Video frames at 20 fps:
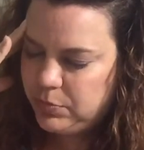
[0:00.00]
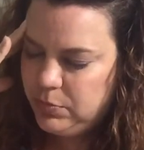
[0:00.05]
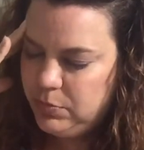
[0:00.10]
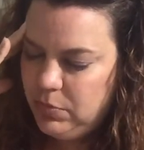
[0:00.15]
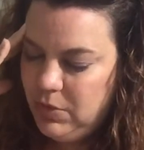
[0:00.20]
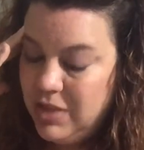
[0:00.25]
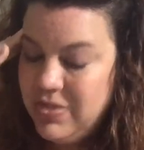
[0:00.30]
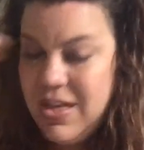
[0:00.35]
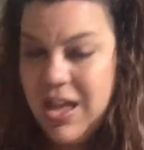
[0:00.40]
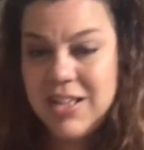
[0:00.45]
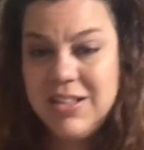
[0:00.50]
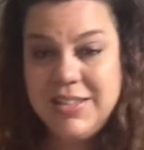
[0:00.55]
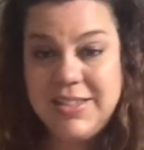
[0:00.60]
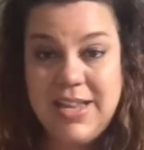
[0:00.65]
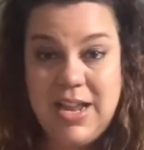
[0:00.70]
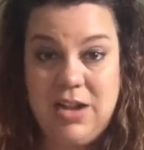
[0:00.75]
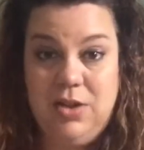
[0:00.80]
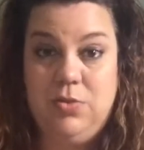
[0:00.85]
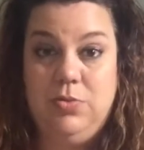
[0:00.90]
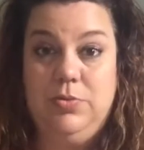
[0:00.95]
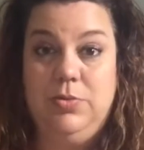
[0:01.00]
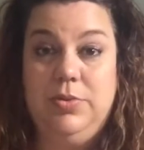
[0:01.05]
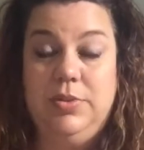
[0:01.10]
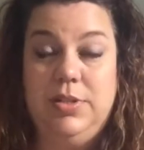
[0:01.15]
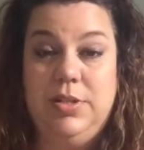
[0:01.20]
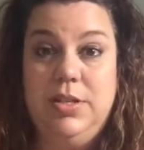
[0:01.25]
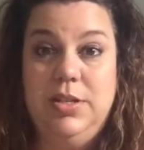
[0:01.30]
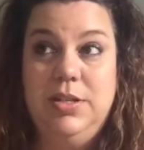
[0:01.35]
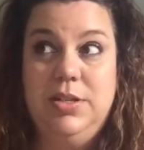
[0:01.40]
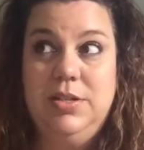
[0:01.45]
that
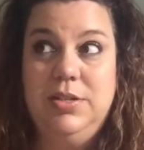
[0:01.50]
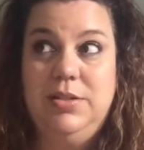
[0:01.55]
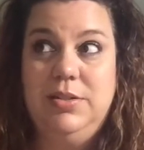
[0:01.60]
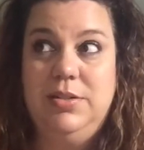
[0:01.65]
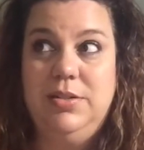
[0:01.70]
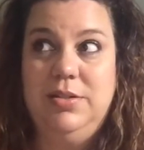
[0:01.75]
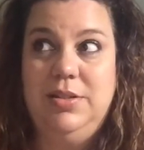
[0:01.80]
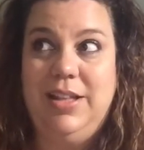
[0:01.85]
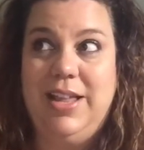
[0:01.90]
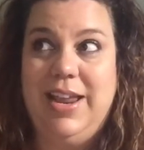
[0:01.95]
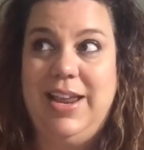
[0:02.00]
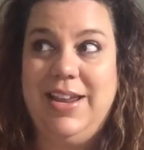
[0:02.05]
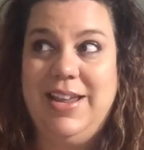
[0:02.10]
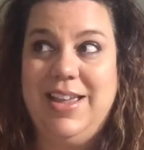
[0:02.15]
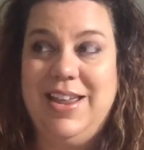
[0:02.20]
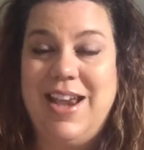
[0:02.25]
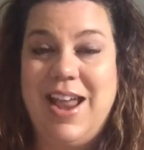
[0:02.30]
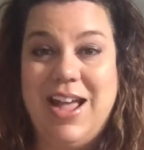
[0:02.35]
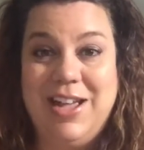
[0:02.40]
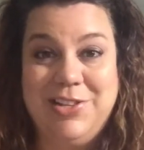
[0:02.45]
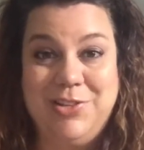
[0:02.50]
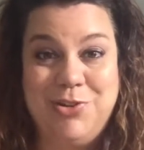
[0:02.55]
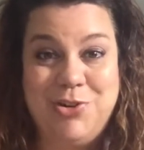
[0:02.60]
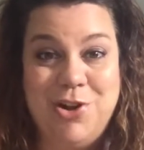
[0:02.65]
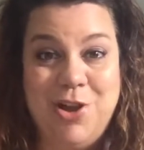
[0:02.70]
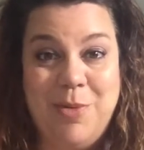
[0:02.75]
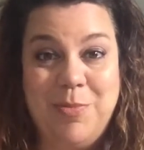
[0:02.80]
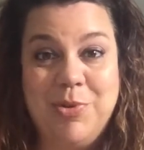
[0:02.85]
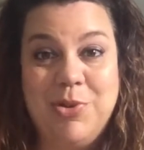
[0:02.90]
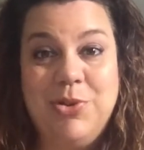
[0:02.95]
sounds like an
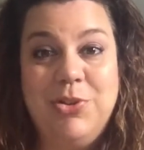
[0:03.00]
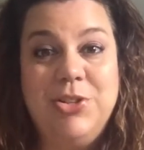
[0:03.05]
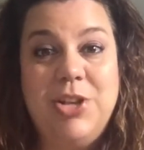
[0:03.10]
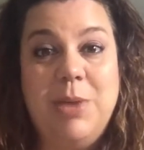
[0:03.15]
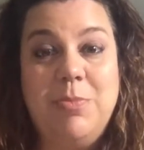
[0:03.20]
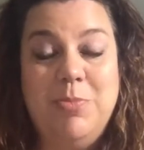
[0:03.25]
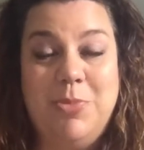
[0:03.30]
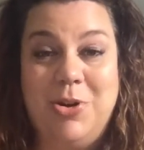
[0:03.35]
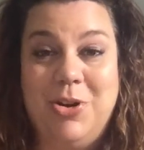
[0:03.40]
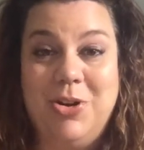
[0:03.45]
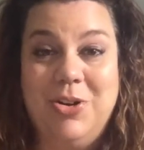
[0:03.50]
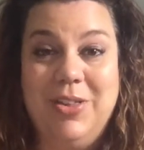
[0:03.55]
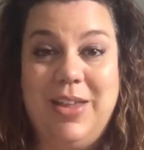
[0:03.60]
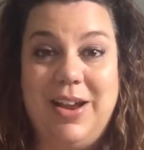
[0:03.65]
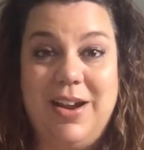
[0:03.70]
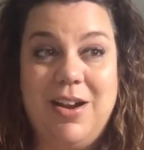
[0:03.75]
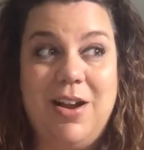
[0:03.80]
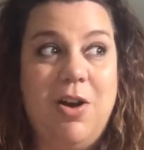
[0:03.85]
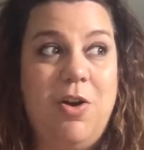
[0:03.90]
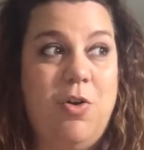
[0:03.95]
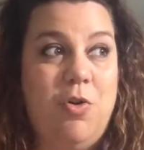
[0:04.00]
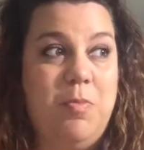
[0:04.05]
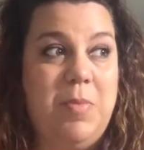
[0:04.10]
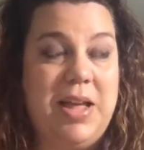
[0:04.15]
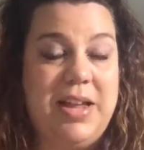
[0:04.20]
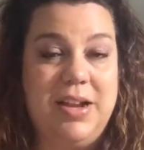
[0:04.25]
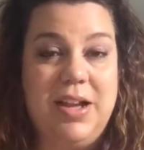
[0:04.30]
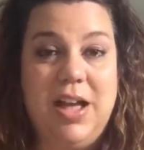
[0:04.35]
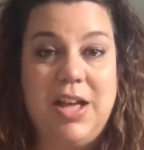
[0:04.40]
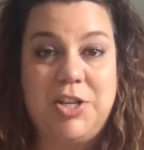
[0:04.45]
astronomical number. Like, oh my
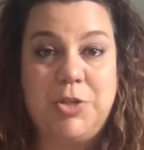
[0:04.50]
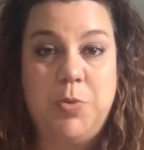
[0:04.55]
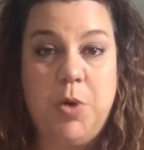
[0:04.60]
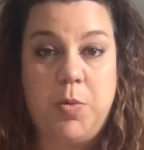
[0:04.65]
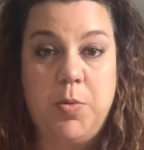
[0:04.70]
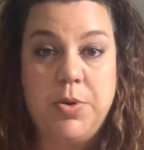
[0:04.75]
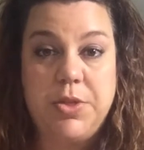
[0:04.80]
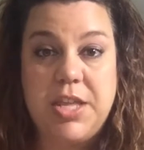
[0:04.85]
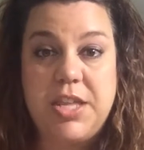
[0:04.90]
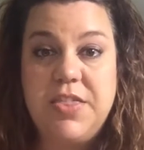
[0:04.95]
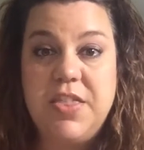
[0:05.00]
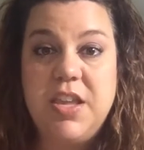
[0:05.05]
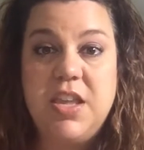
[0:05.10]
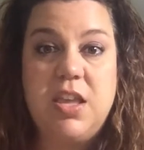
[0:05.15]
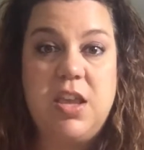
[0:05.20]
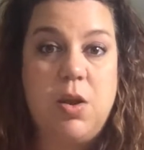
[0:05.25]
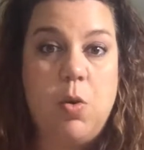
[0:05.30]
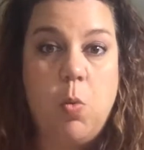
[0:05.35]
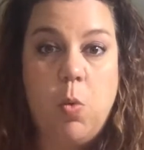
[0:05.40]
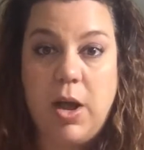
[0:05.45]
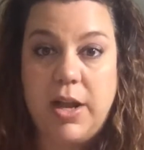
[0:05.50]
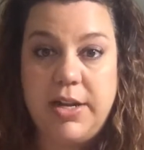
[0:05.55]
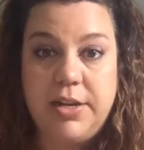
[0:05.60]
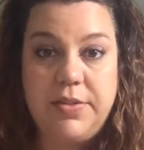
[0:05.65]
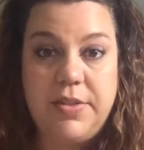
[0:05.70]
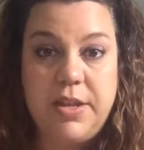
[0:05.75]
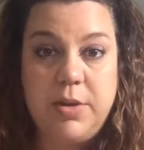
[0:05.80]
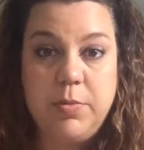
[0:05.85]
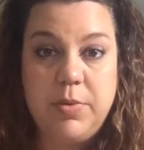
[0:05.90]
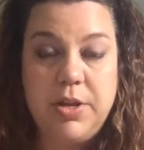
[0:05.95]
gosh, what were they thinking? Why did
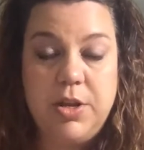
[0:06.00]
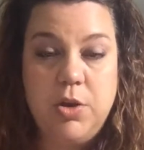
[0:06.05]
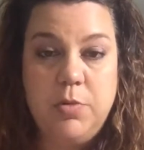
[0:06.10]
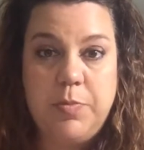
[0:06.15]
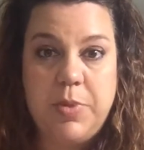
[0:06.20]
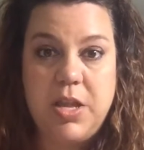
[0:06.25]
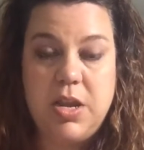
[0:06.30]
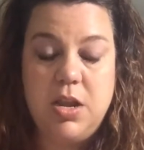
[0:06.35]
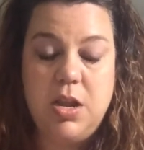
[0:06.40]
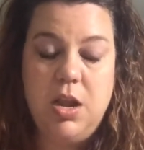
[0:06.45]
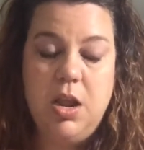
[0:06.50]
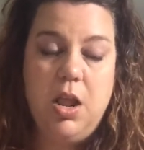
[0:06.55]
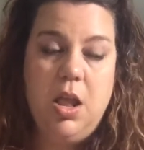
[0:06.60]
they reopen?